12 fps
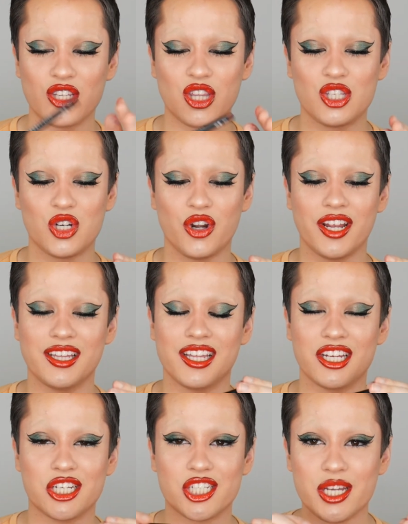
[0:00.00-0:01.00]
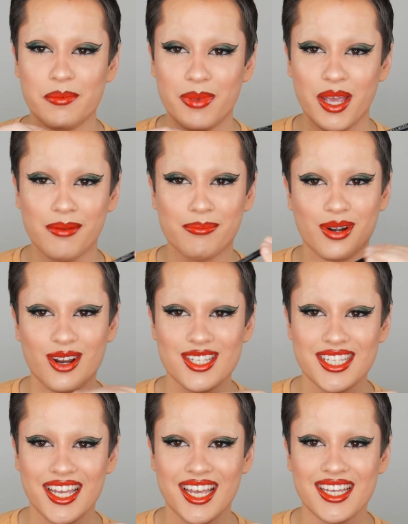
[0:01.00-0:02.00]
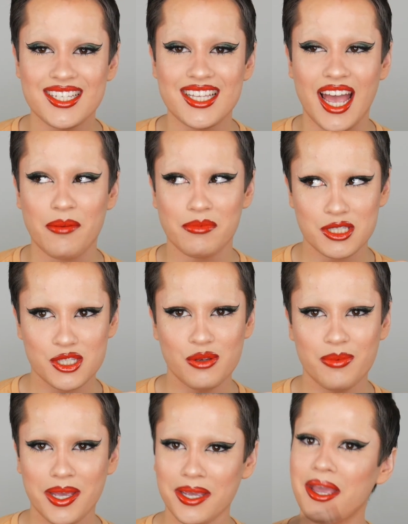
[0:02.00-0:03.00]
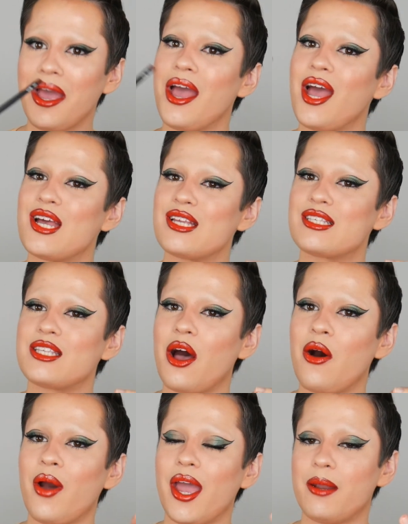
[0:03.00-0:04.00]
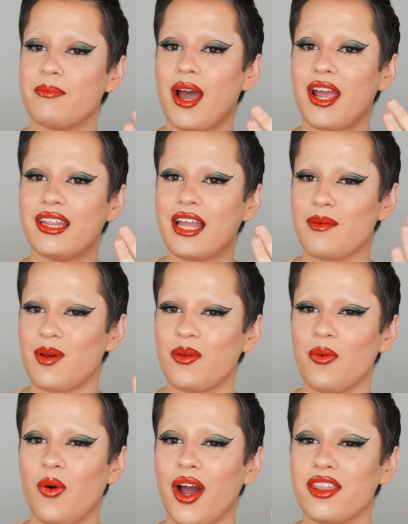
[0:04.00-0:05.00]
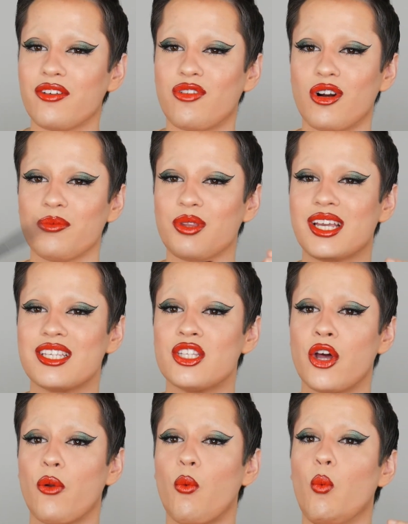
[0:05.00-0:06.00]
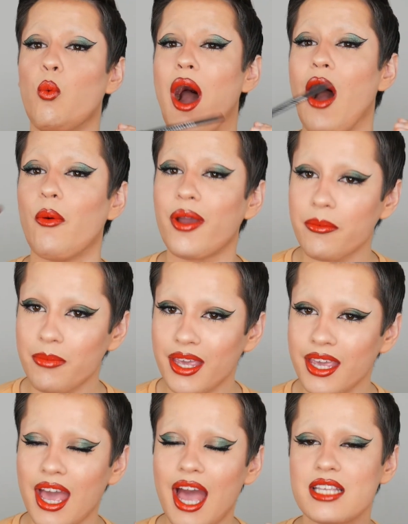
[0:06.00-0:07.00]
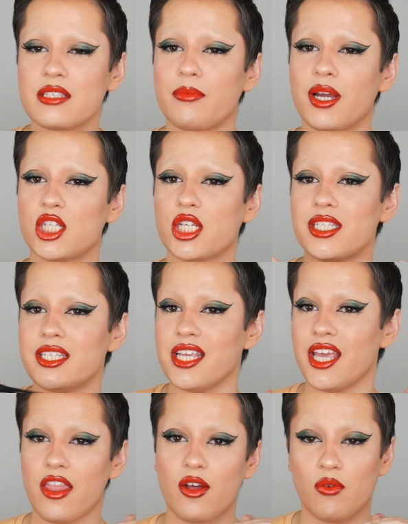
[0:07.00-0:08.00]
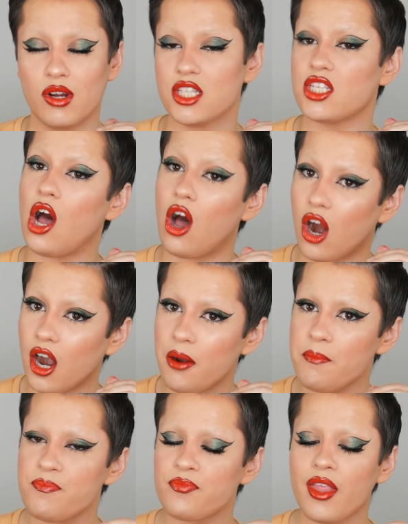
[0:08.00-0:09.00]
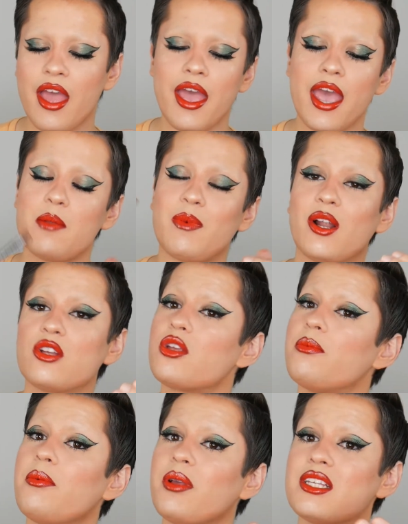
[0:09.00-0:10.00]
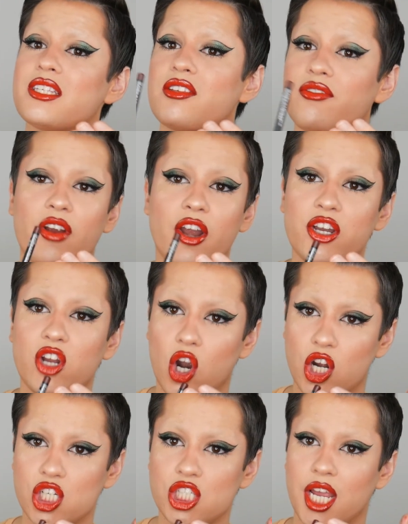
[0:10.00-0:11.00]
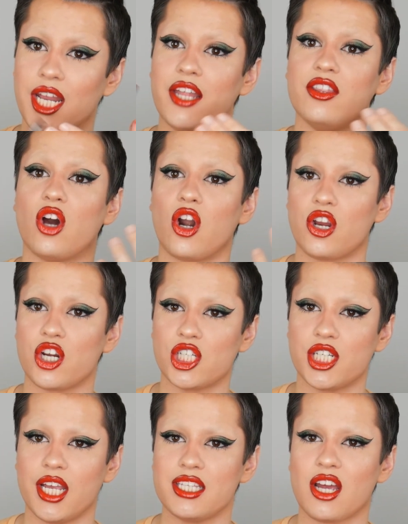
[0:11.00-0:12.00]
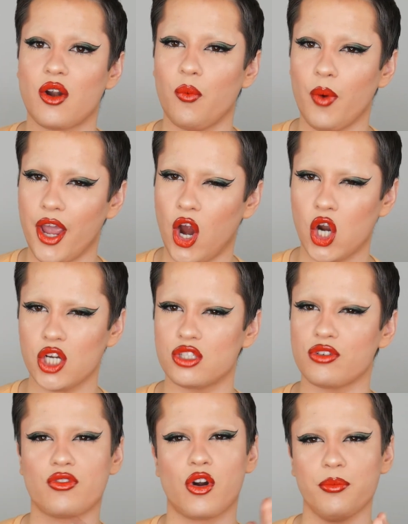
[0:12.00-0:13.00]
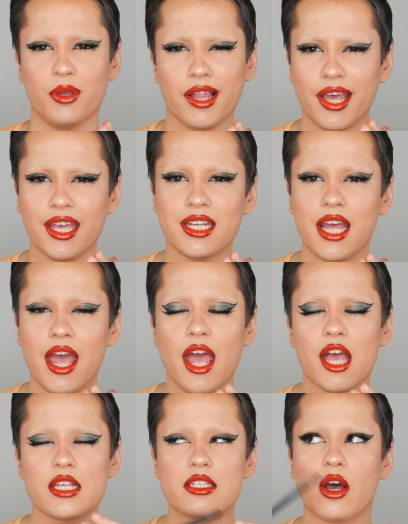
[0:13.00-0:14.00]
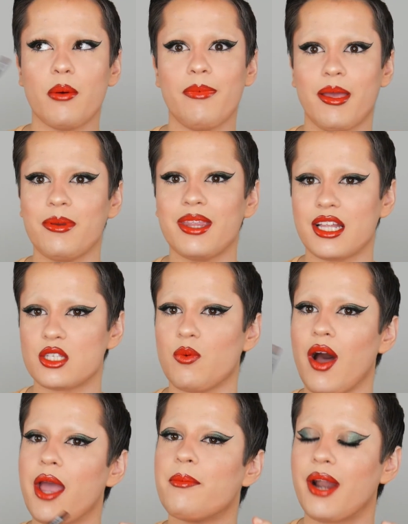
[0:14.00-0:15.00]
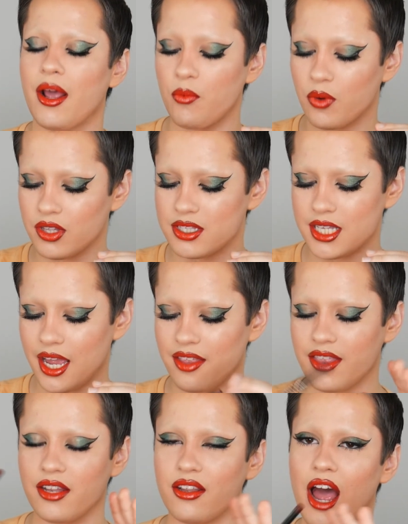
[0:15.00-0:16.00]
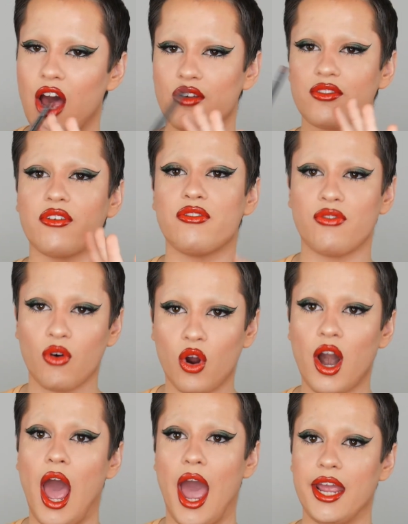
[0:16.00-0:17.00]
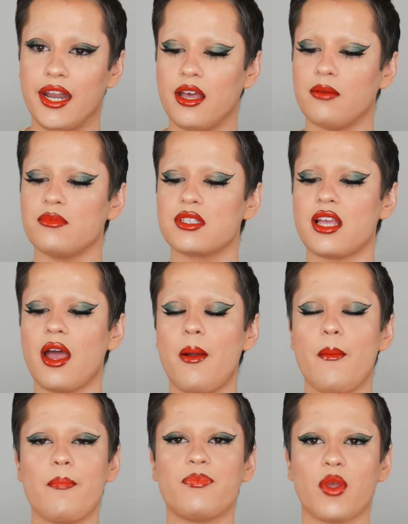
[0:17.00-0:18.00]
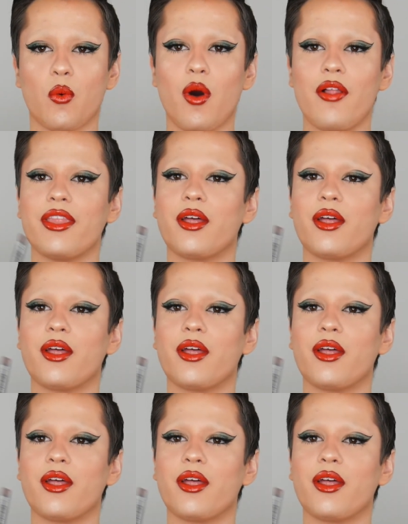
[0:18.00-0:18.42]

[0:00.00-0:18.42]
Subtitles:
during the shipping process, I'm assuming, so that might be why the formula is not wowing me as much as the other ones are. It might also be because it's a very dark shade, and darker shades are way harder to formulate, so maybe that's why. But I will say that out of the 4 items, the one